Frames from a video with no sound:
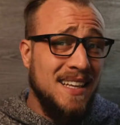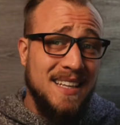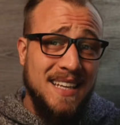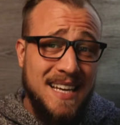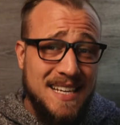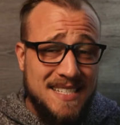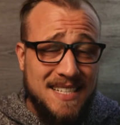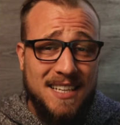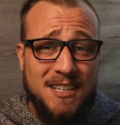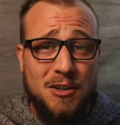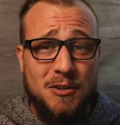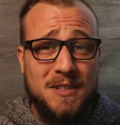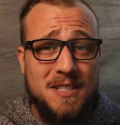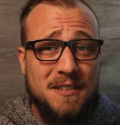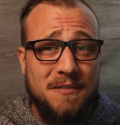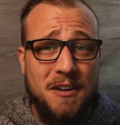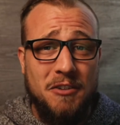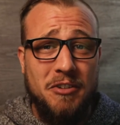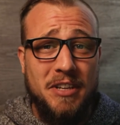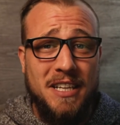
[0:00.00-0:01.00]
Yes, I know it's
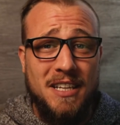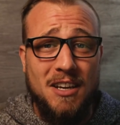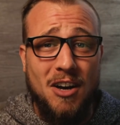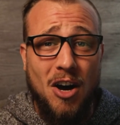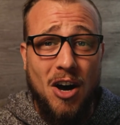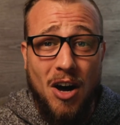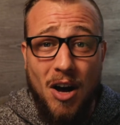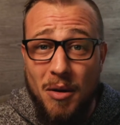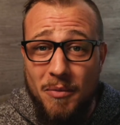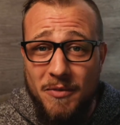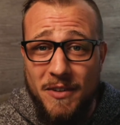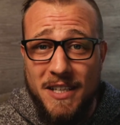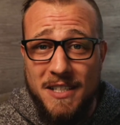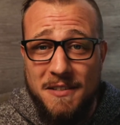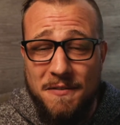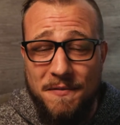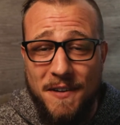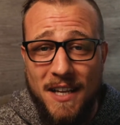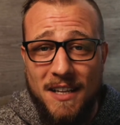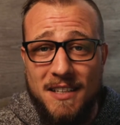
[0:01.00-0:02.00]
a very
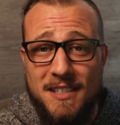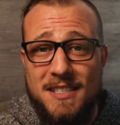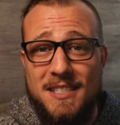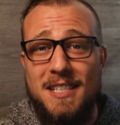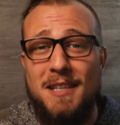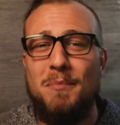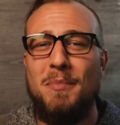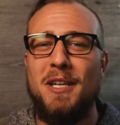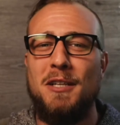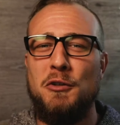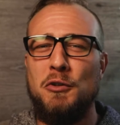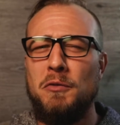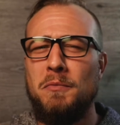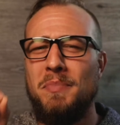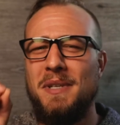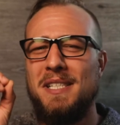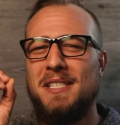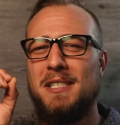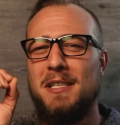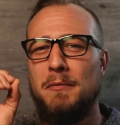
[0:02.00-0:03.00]
obvious fallacy, but you'd
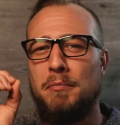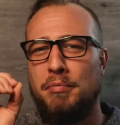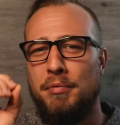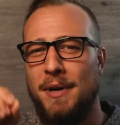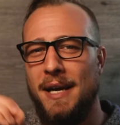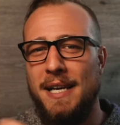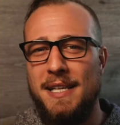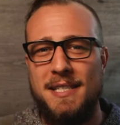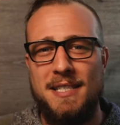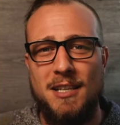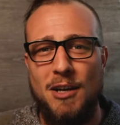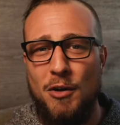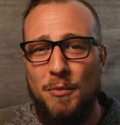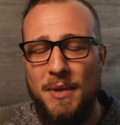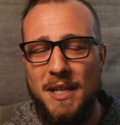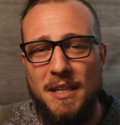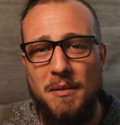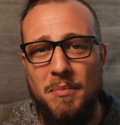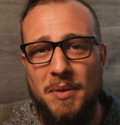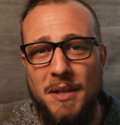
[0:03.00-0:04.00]
be surprised how
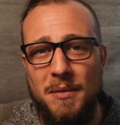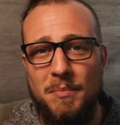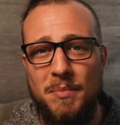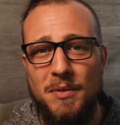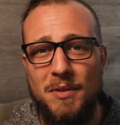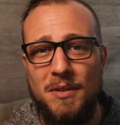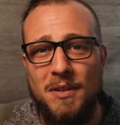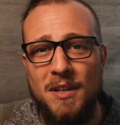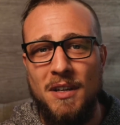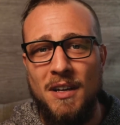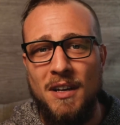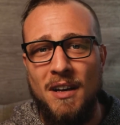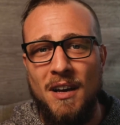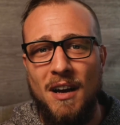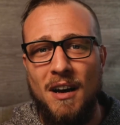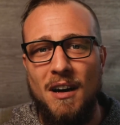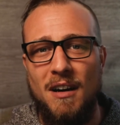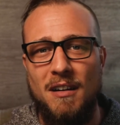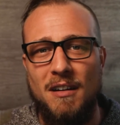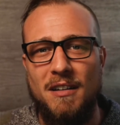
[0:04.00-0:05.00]
many people
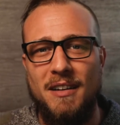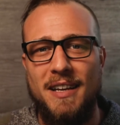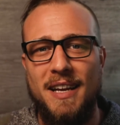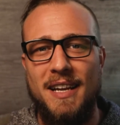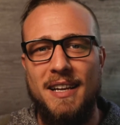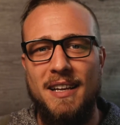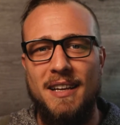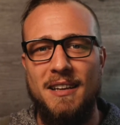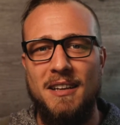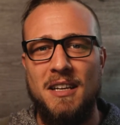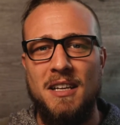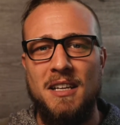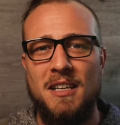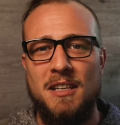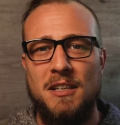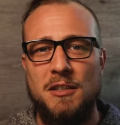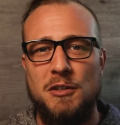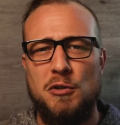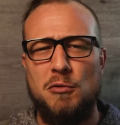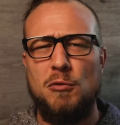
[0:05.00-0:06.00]
are getting
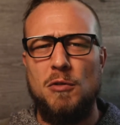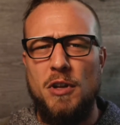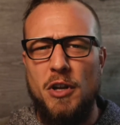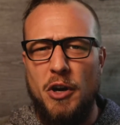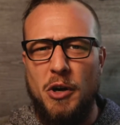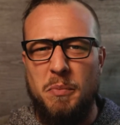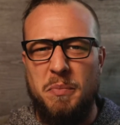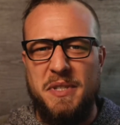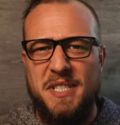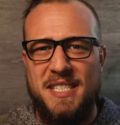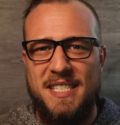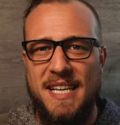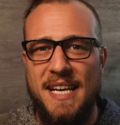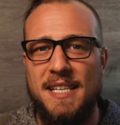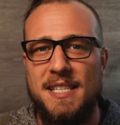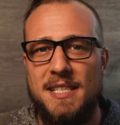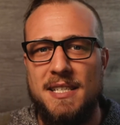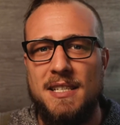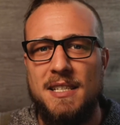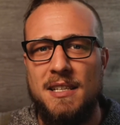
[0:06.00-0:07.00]
truly
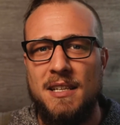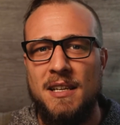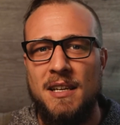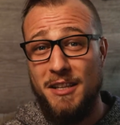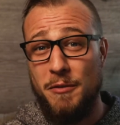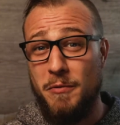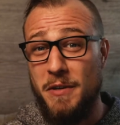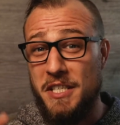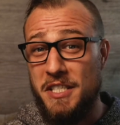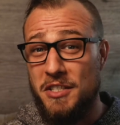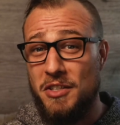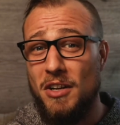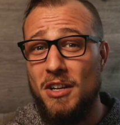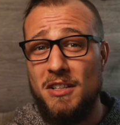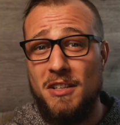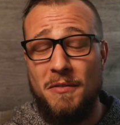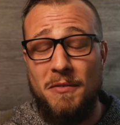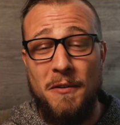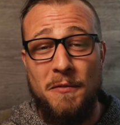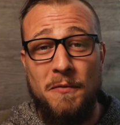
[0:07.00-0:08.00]
obsessed. The
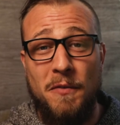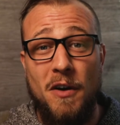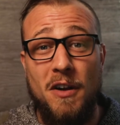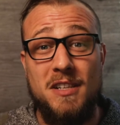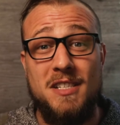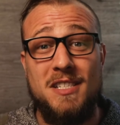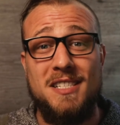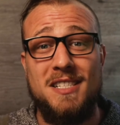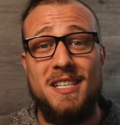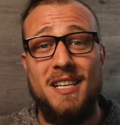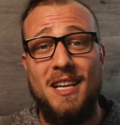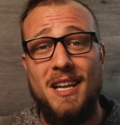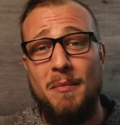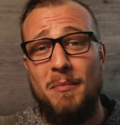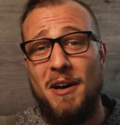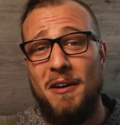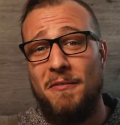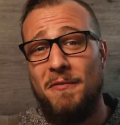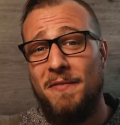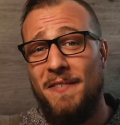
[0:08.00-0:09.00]
result of a false
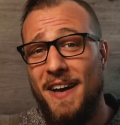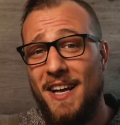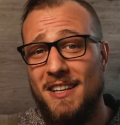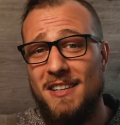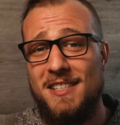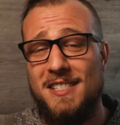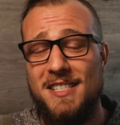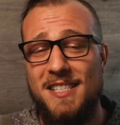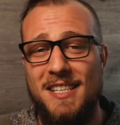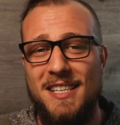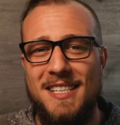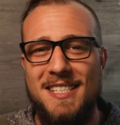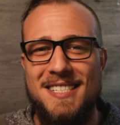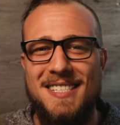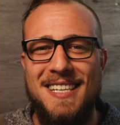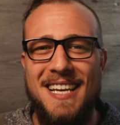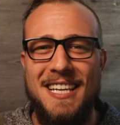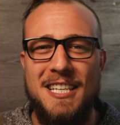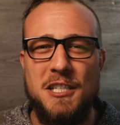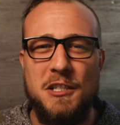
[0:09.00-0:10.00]
dilemma fallacy
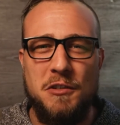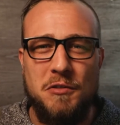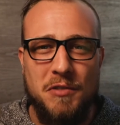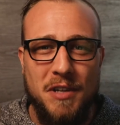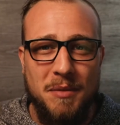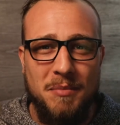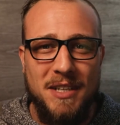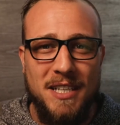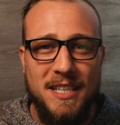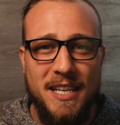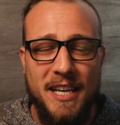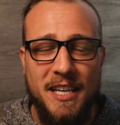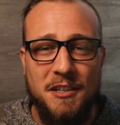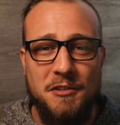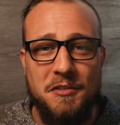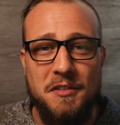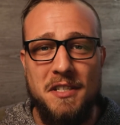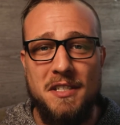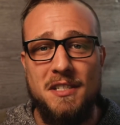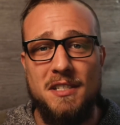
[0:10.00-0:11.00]
is extremely
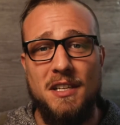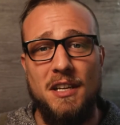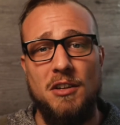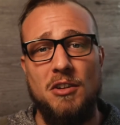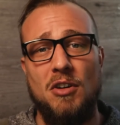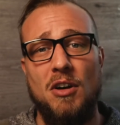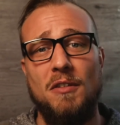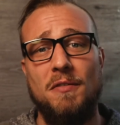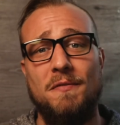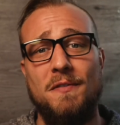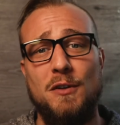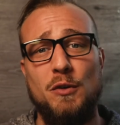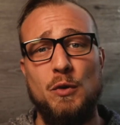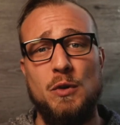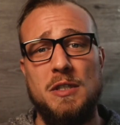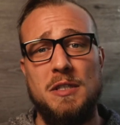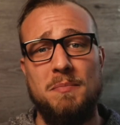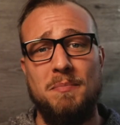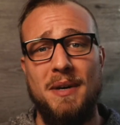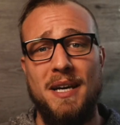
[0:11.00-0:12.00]
dangerous and often
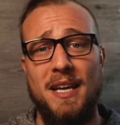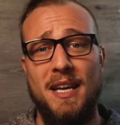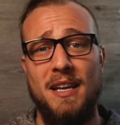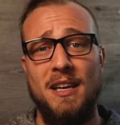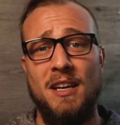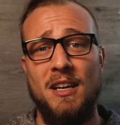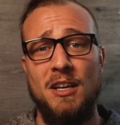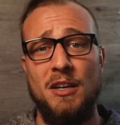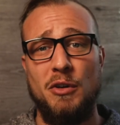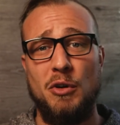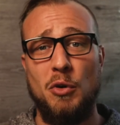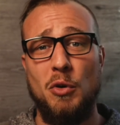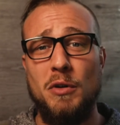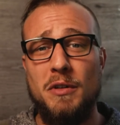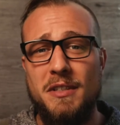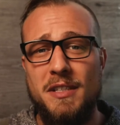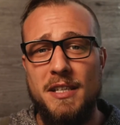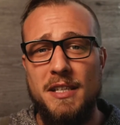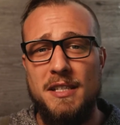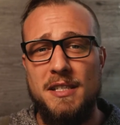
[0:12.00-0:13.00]
used by
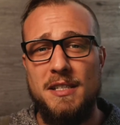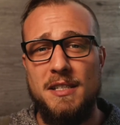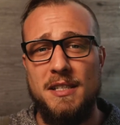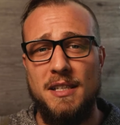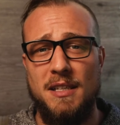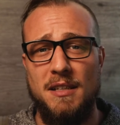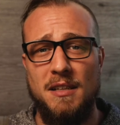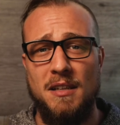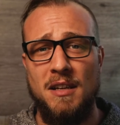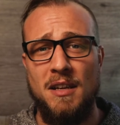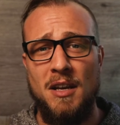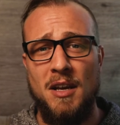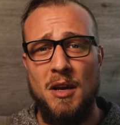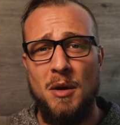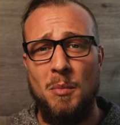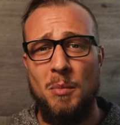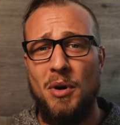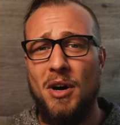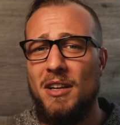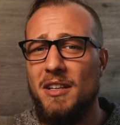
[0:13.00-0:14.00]
cultists and
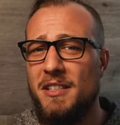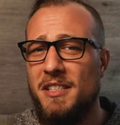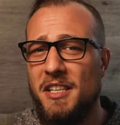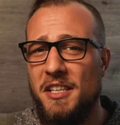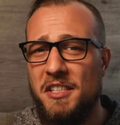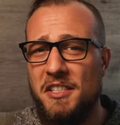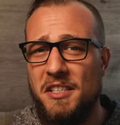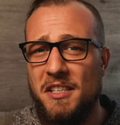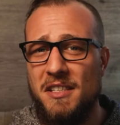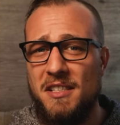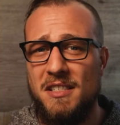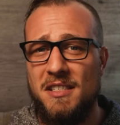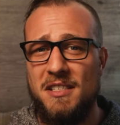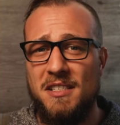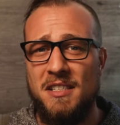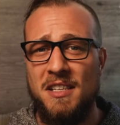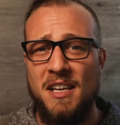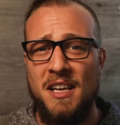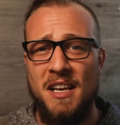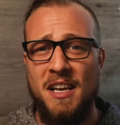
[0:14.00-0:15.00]

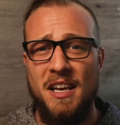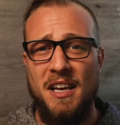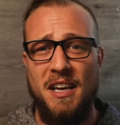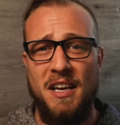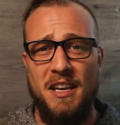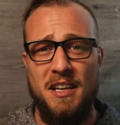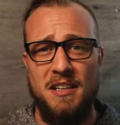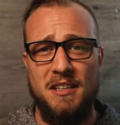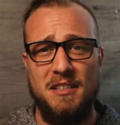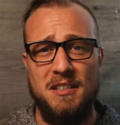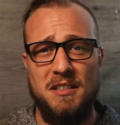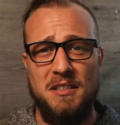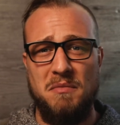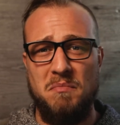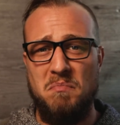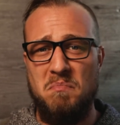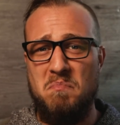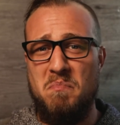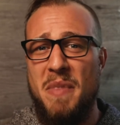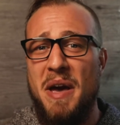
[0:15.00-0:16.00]
politicians and
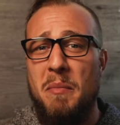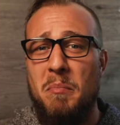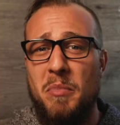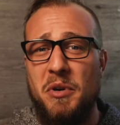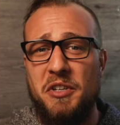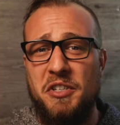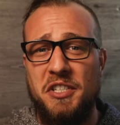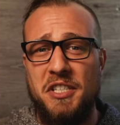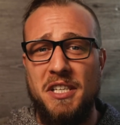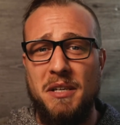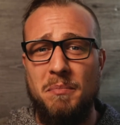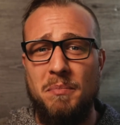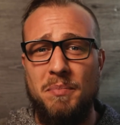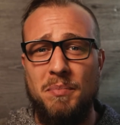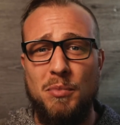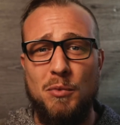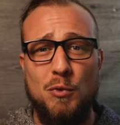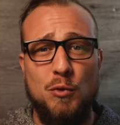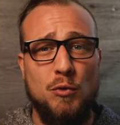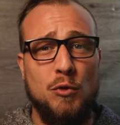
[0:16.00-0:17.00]
membership
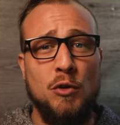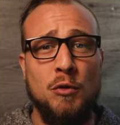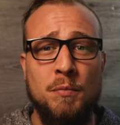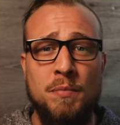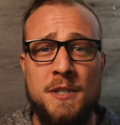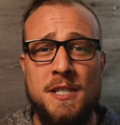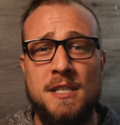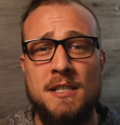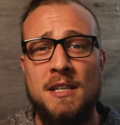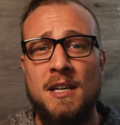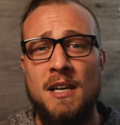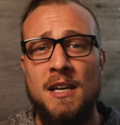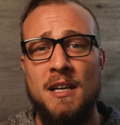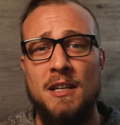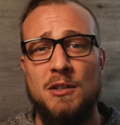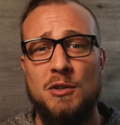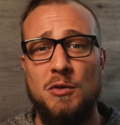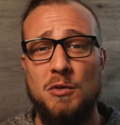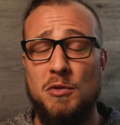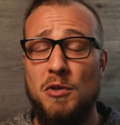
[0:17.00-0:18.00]
groups
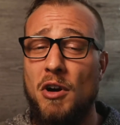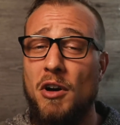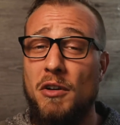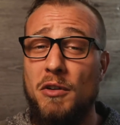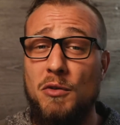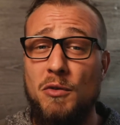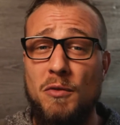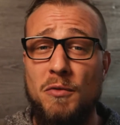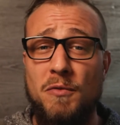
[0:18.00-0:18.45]
to draw in new